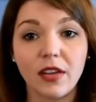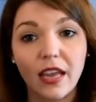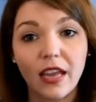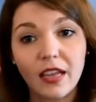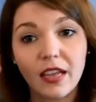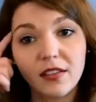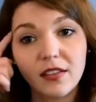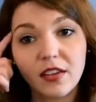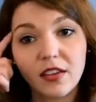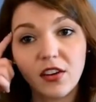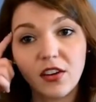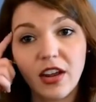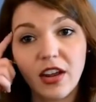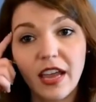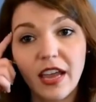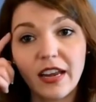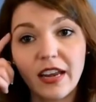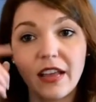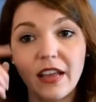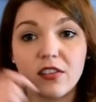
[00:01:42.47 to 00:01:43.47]
and in your
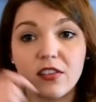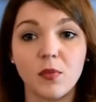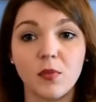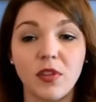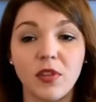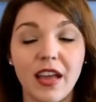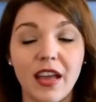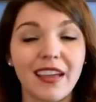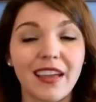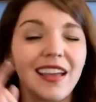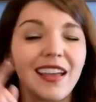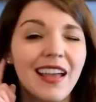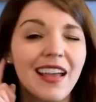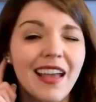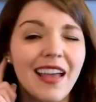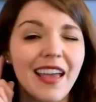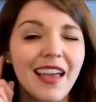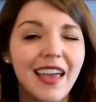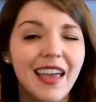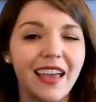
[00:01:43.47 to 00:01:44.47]
head as you play,
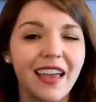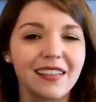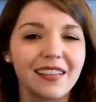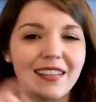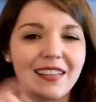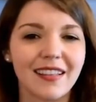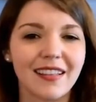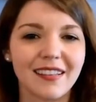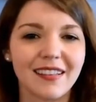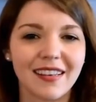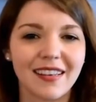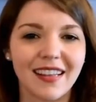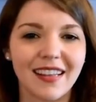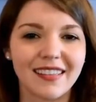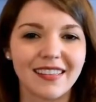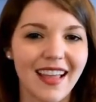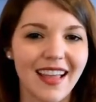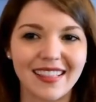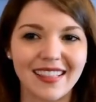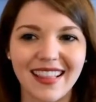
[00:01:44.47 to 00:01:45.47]
and listen
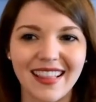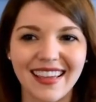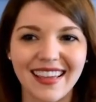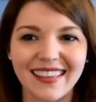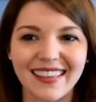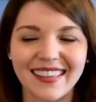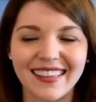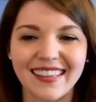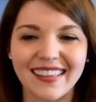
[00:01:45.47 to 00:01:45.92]
intently.